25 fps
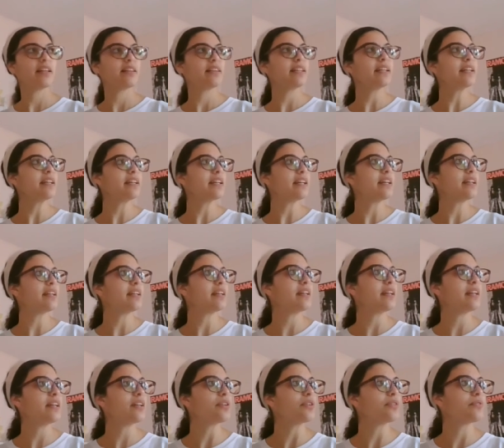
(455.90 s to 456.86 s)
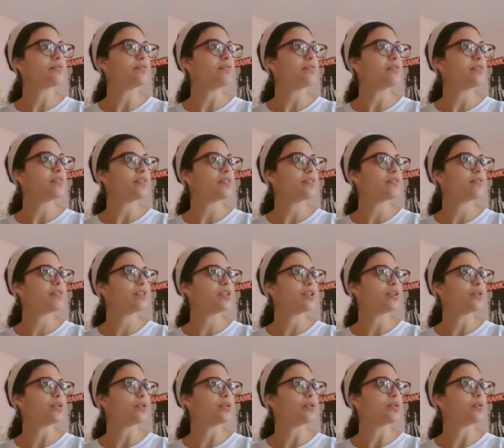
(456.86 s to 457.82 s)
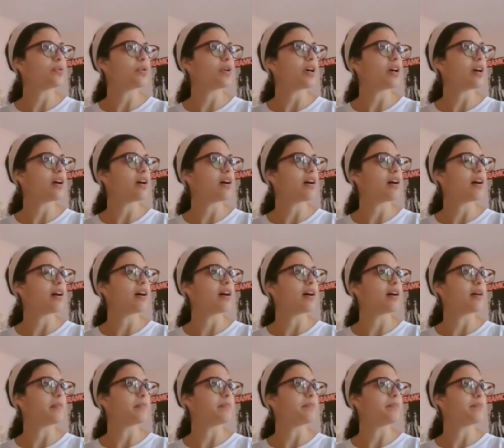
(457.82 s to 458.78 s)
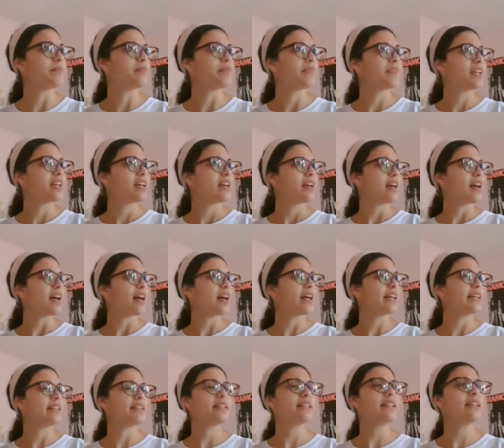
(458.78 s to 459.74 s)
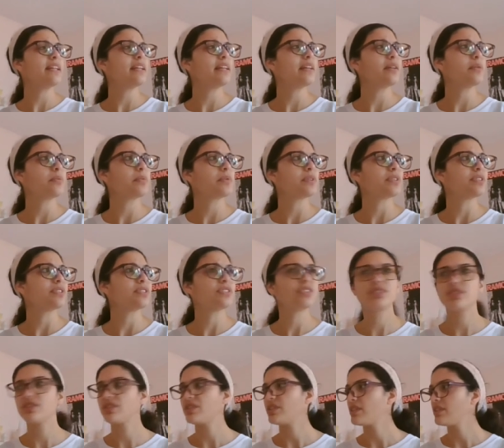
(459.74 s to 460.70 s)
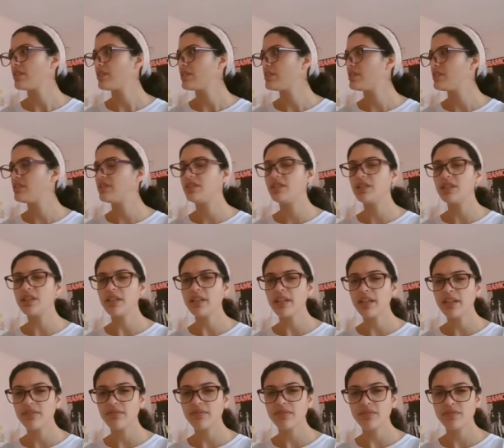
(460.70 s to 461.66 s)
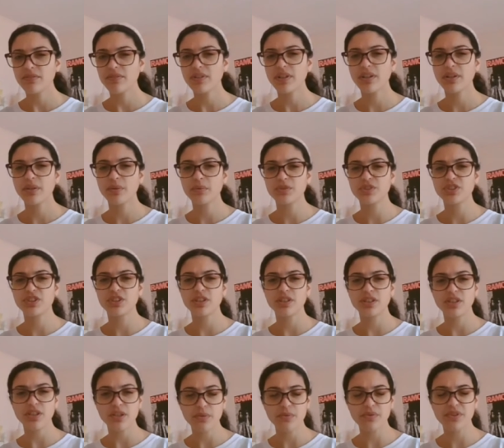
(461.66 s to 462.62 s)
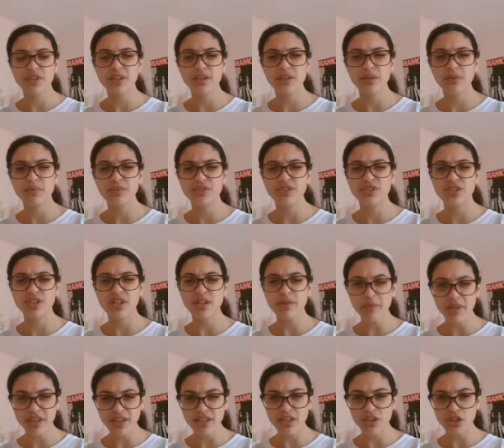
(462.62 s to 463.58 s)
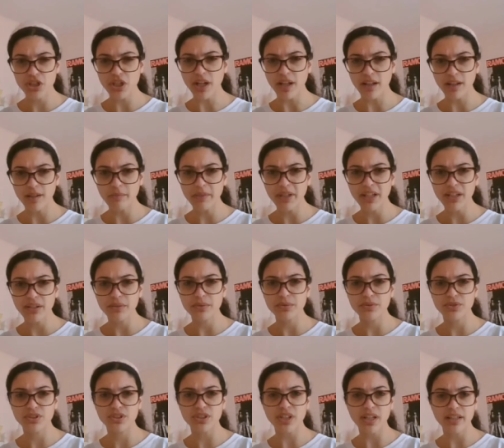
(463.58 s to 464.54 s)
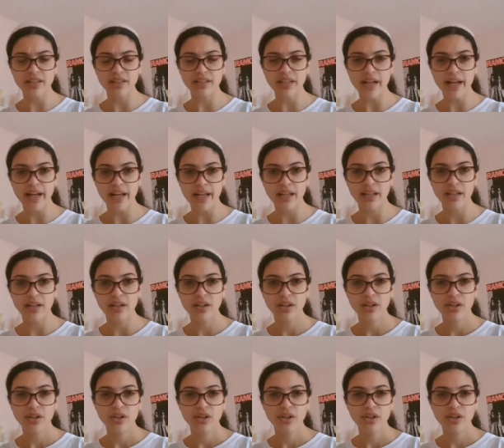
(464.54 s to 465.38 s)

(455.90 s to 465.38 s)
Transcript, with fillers: I think in an interview, um, I think it was didn't he? It was it would think it was Timothée Chalamet who said that.